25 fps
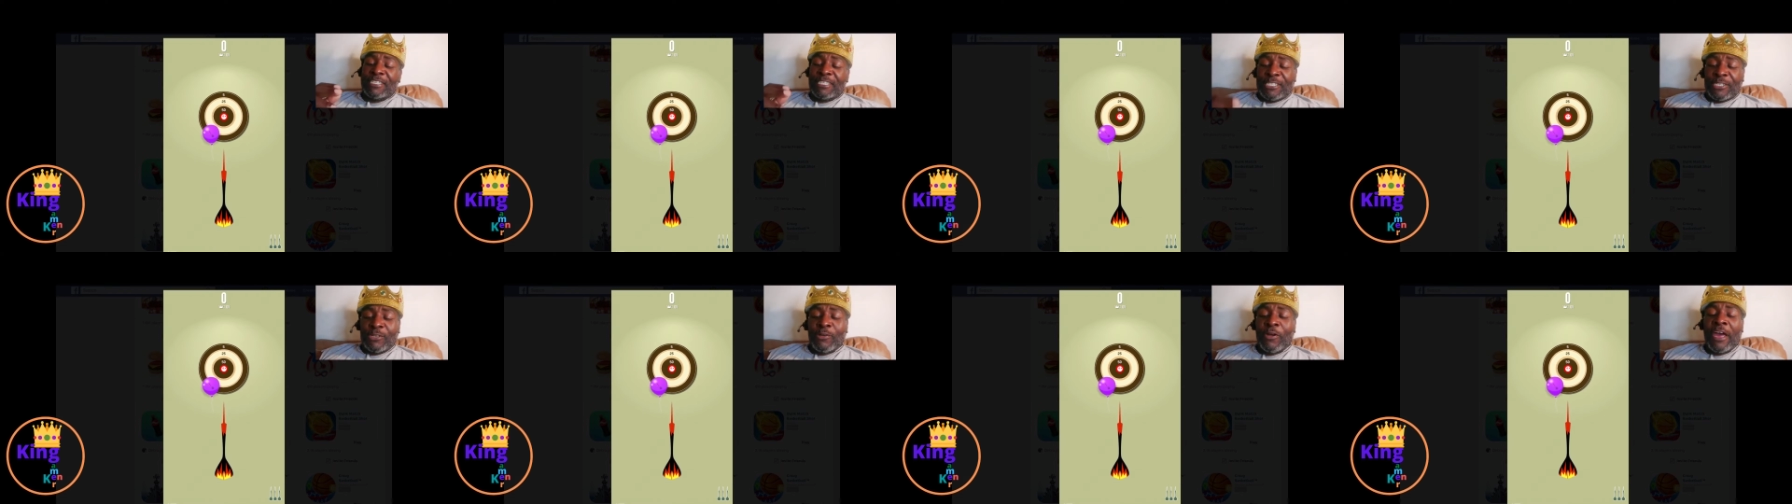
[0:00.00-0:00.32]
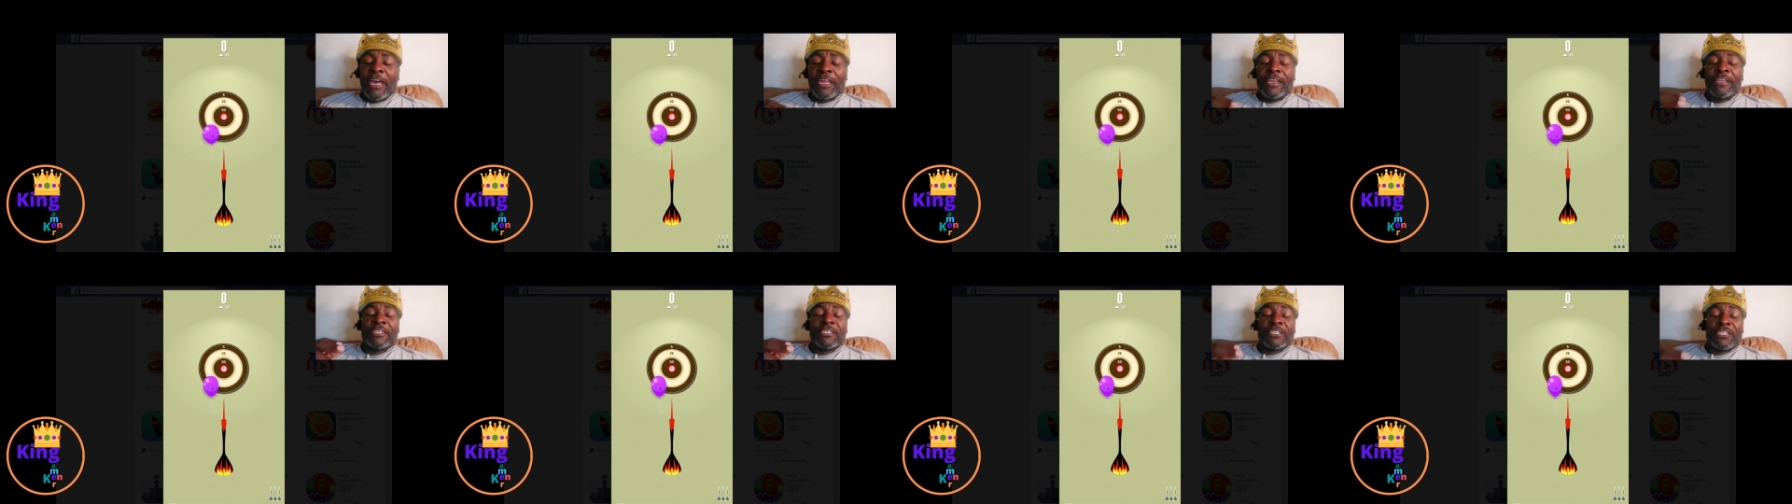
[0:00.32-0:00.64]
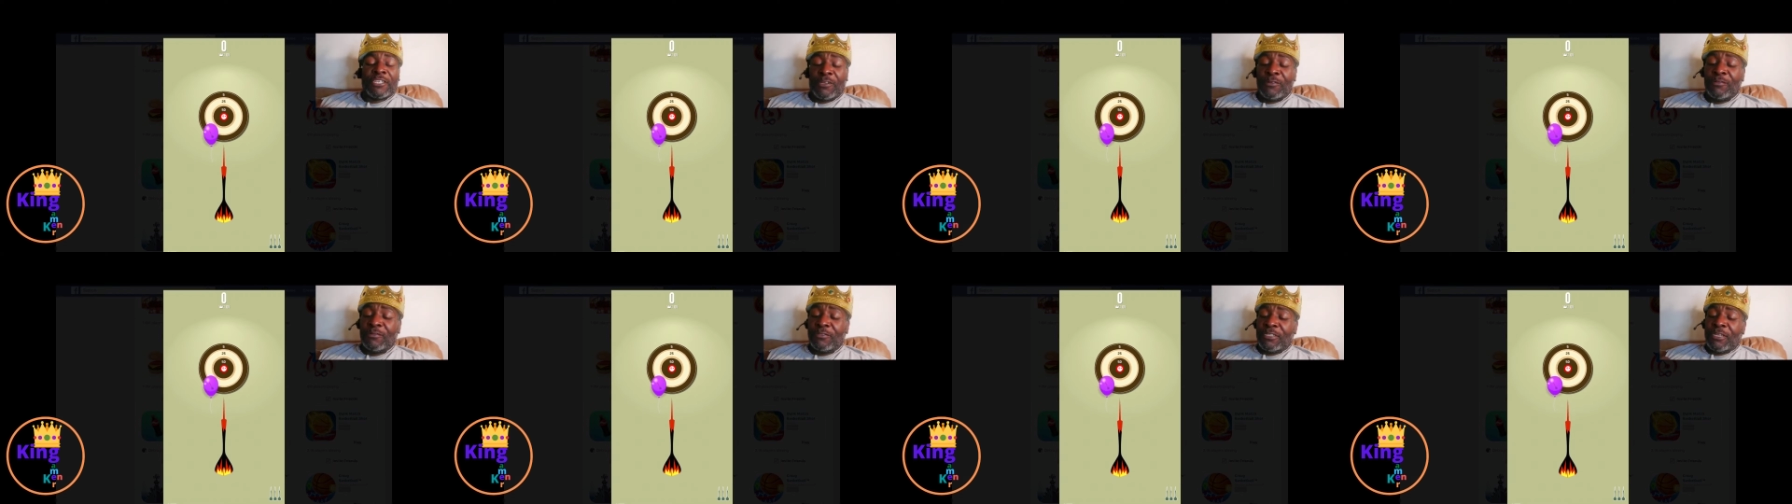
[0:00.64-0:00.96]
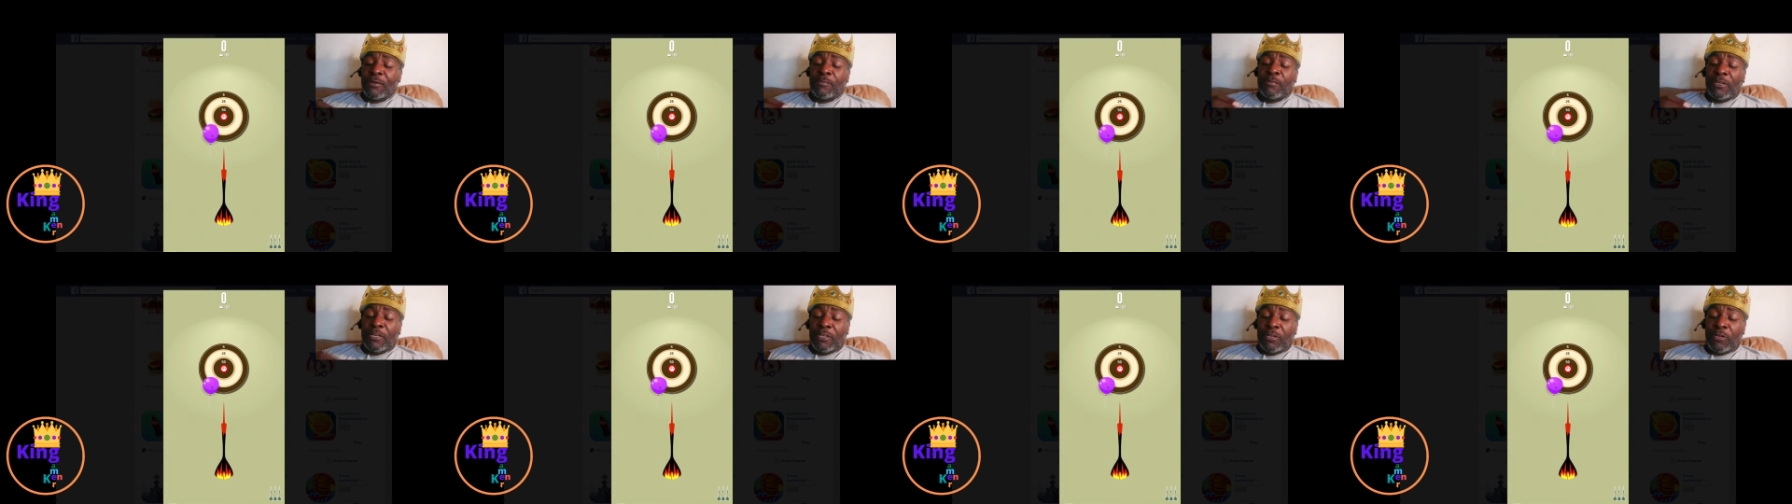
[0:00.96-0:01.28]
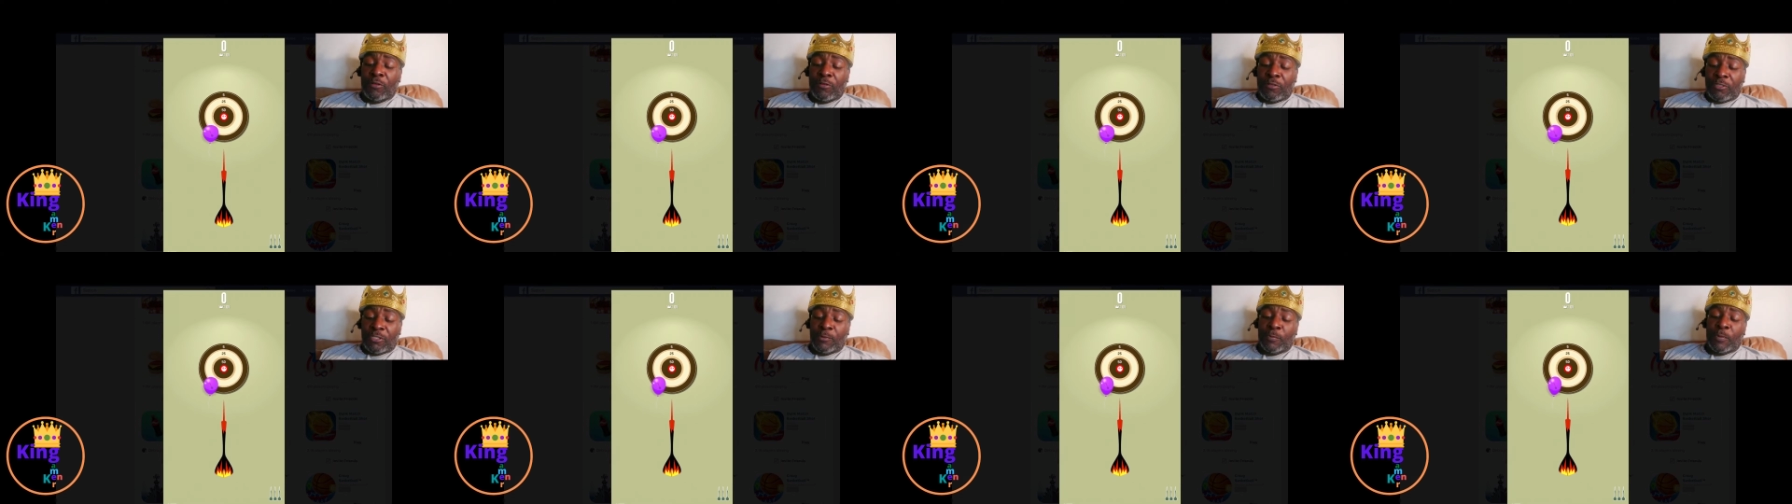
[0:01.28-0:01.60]
you're trying to shoot the
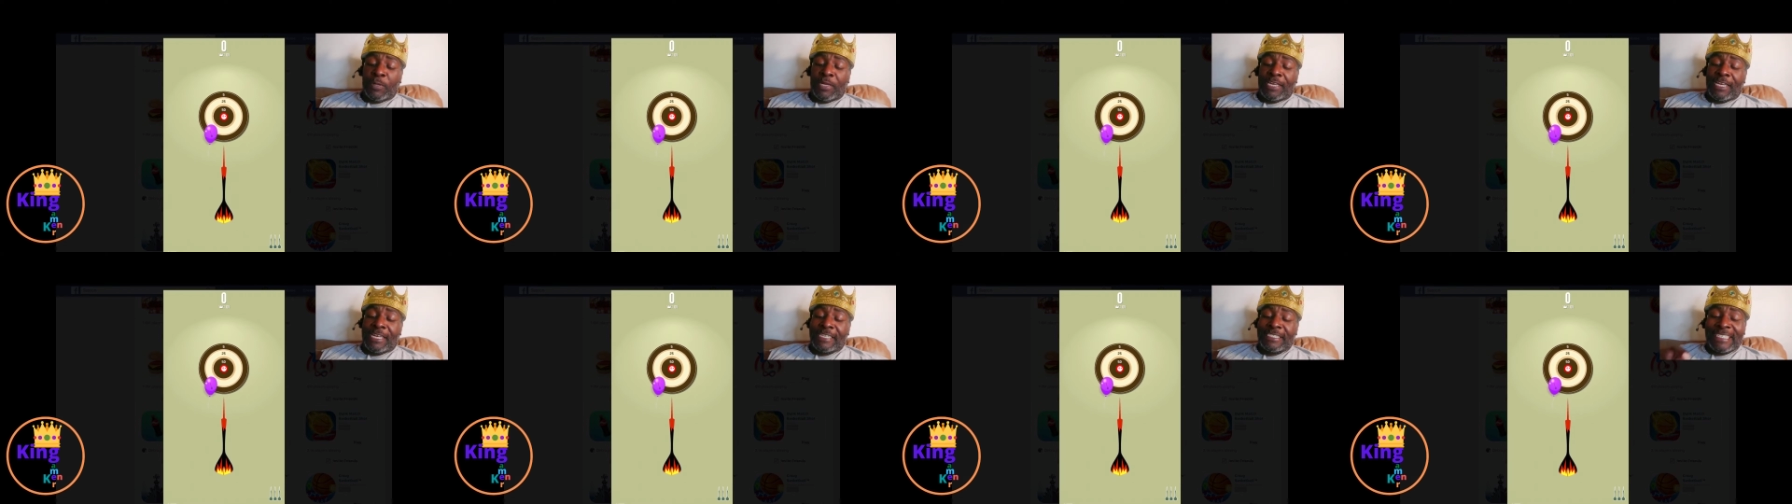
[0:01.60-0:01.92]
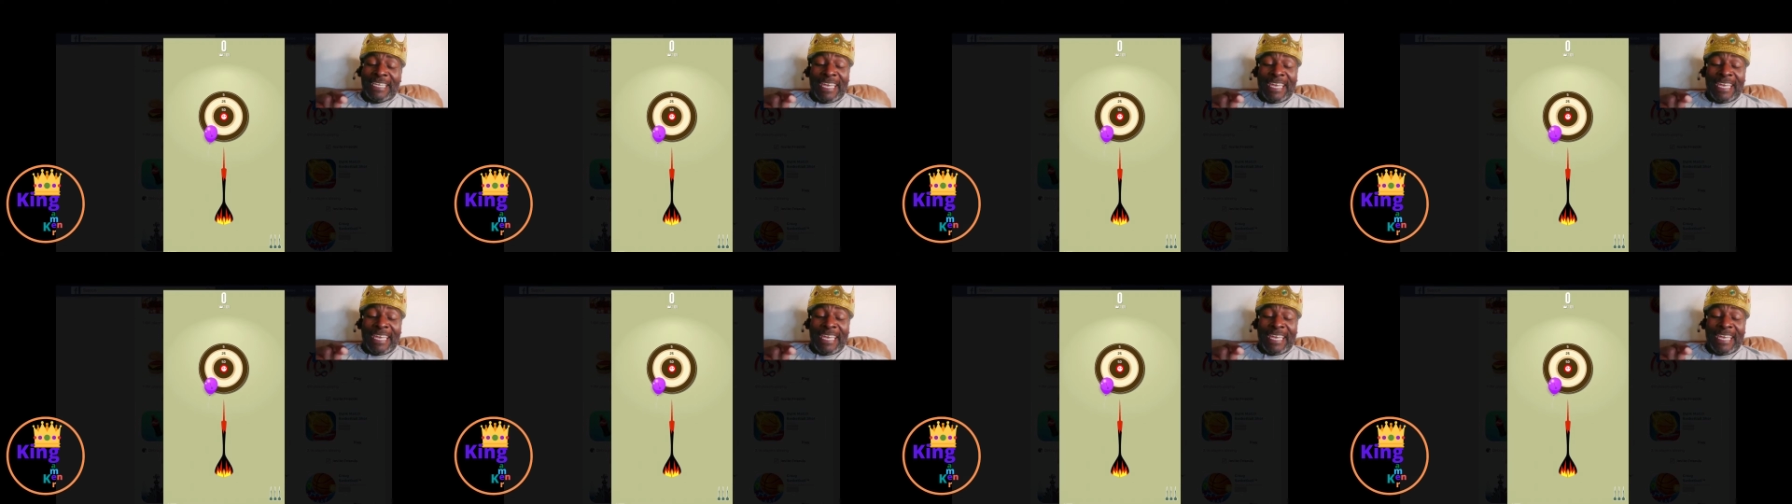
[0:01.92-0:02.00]
balloons because